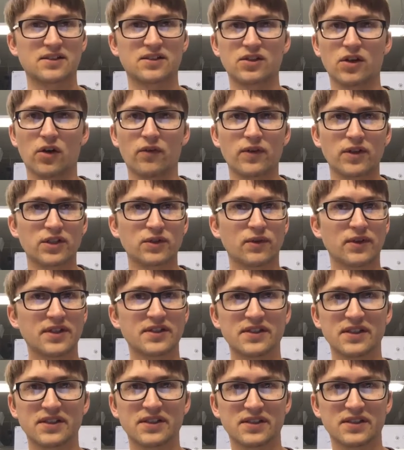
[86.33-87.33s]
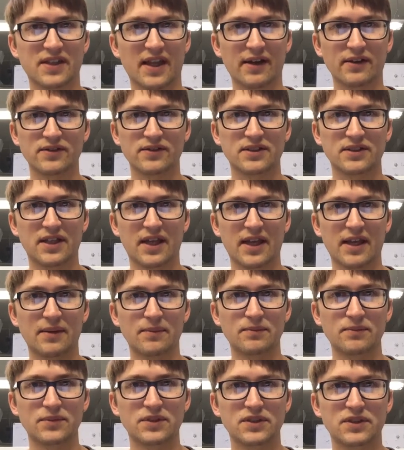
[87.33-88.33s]
get access to over
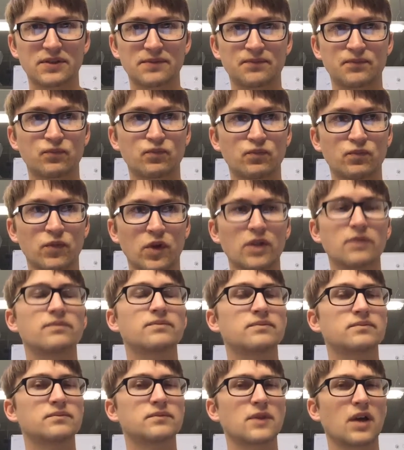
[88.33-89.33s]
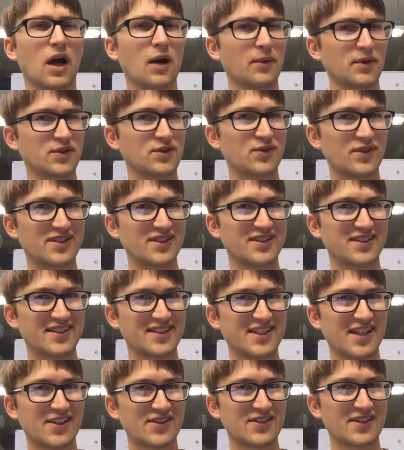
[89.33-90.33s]
26,000 games. Well,
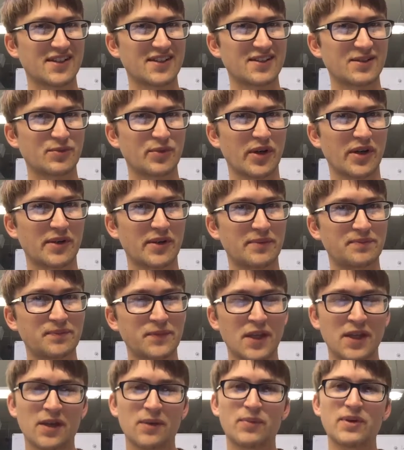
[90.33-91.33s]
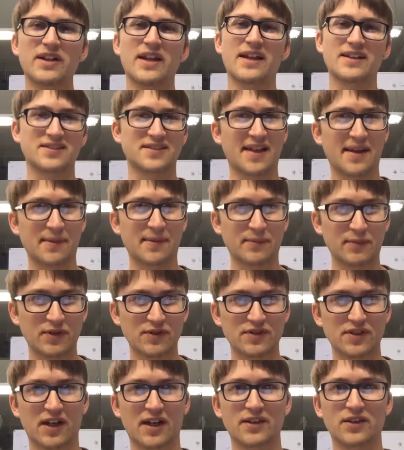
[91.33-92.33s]
almost 26,000 at this point.
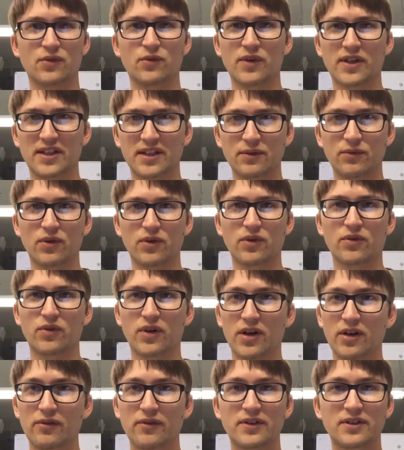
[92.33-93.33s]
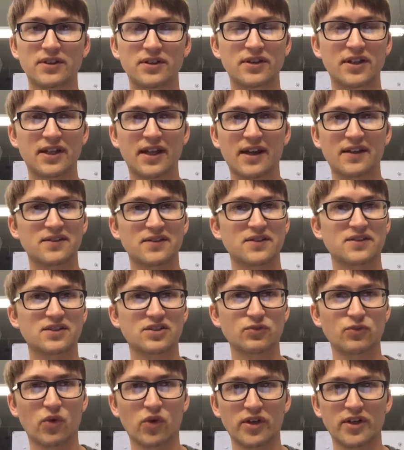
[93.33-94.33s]
But as time goes on, the wiki will grow and you'll get
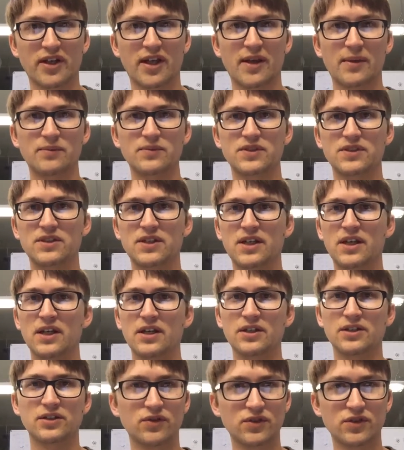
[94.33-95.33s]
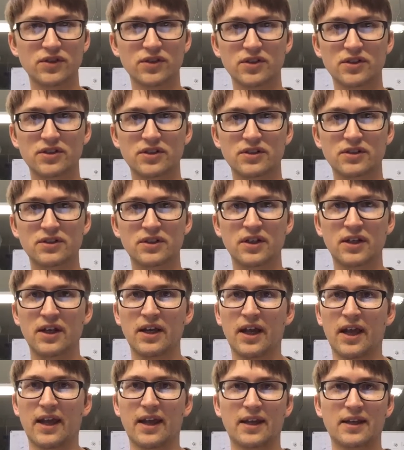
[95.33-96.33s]
access to more games, users,
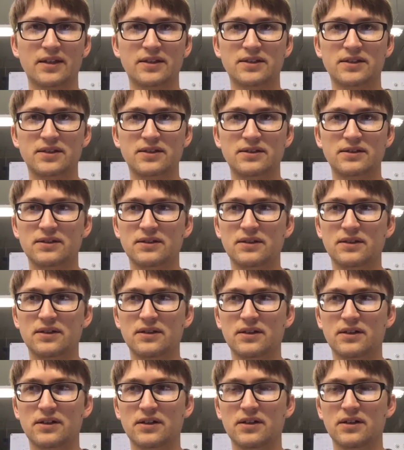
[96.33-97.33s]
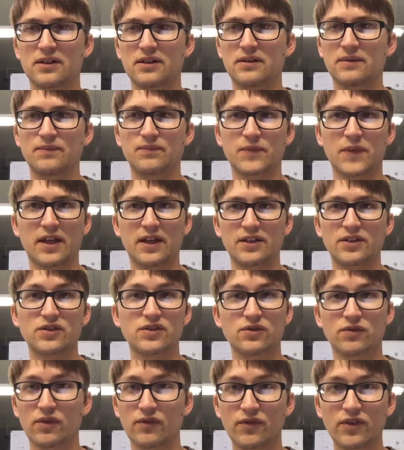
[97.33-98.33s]
and their user
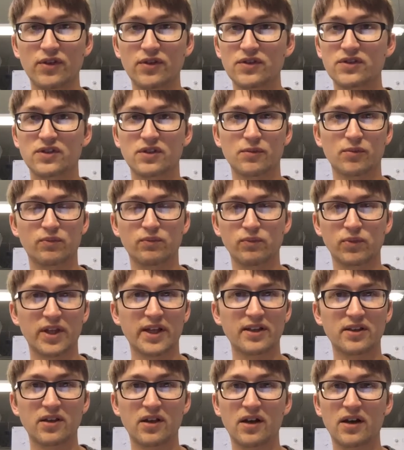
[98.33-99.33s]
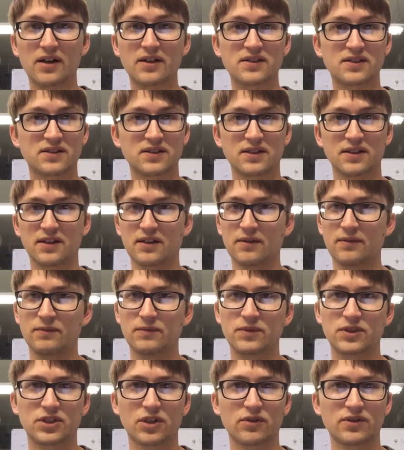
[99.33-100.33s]
reviews, their play logs to show
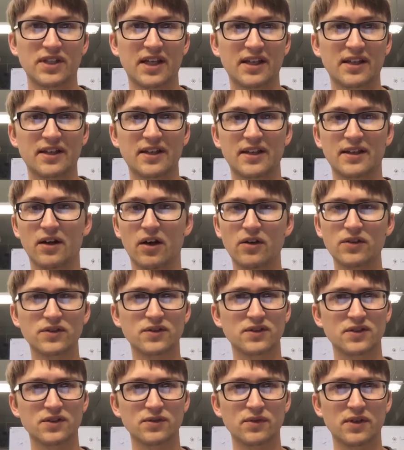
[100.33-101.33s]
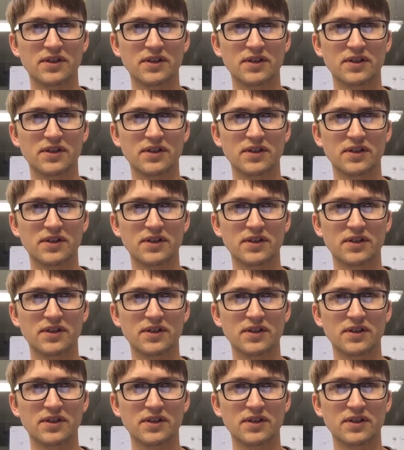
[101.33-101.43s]
data in all sorts of ways,